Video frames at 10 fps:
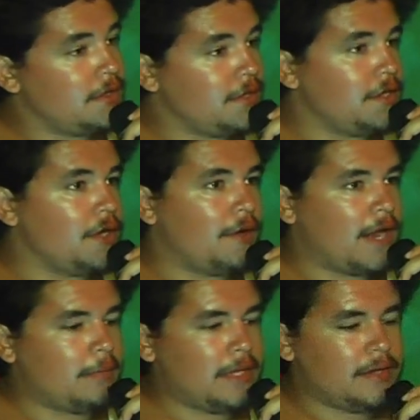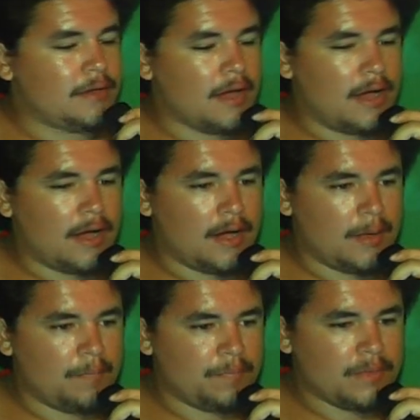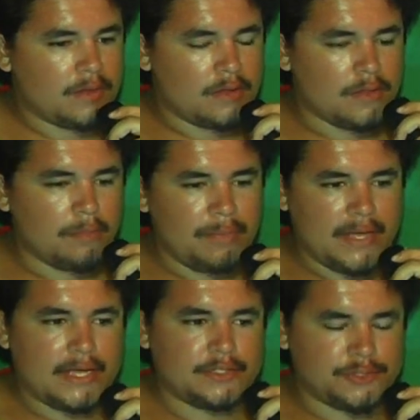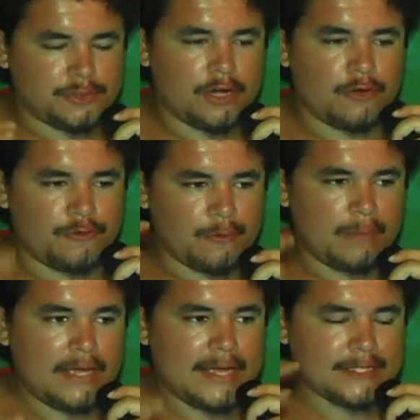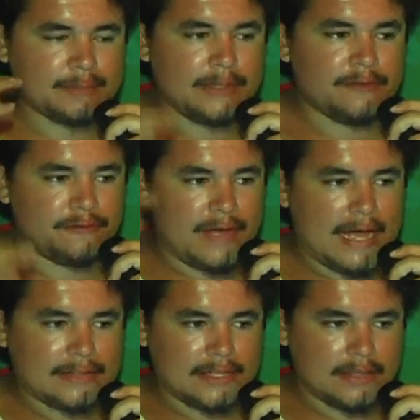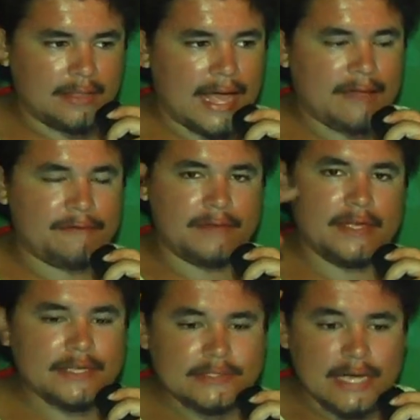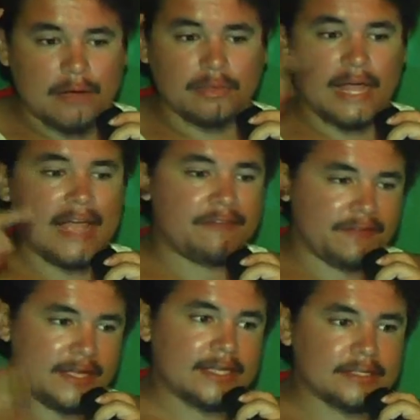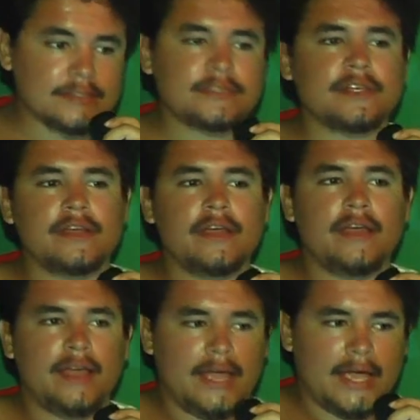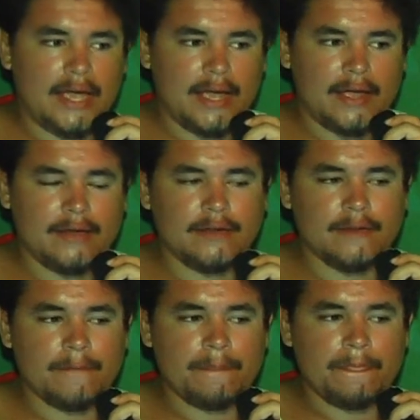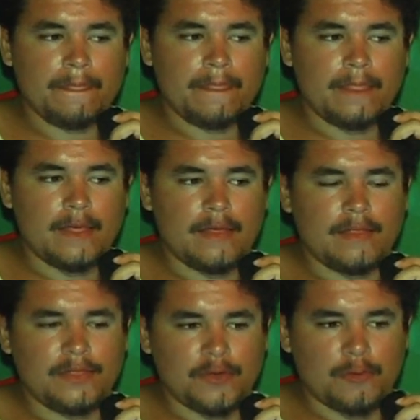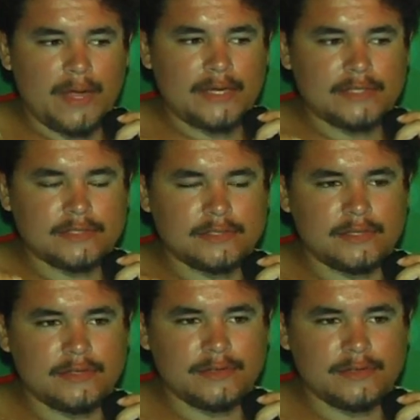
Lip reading: You know what I mean? The biggest struggle for me has been the fact that life is how life is. And the greatest